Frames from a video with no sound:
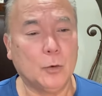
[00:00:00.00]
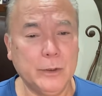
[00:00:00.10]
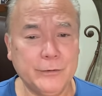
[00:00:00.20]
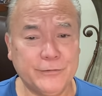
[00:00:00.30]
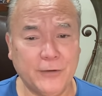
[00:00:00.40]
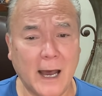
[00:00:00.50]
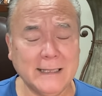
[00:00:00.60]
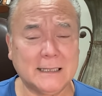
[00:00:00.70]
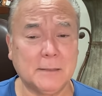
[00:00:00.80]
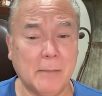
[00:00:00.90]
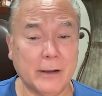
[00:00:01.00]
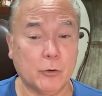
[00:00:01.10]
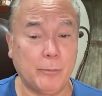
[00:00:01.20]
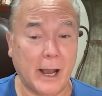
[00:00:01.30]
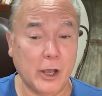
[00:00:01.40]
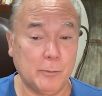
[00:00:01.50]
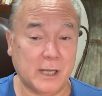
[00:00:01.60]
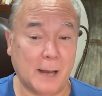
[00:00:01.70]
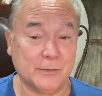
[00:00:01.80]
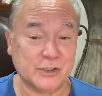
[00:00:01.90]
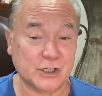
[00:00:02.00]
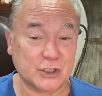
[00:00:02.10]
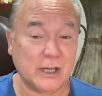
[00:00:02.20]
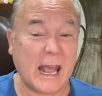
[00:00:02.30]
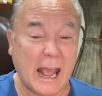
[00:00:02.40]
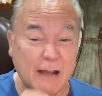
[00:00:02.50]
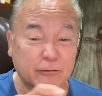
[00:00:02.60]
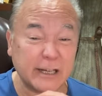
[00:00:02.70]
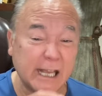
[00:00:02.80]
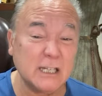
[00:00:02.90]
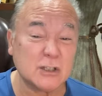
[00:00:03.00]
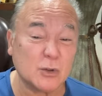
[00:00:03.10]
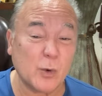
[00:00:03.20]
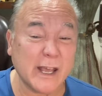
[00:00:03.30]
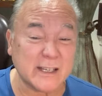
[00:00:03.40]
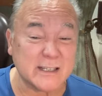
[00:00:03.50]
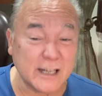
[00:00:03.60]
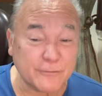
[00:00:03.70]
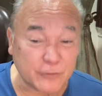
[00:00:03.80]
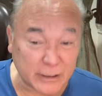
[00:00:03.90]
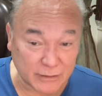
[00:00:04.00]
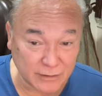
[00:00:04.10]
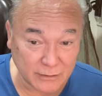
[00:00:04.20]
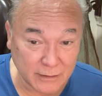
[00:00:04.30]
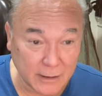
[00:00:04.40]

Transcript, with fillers: we would find that the microbiome composition every inch of the way is different.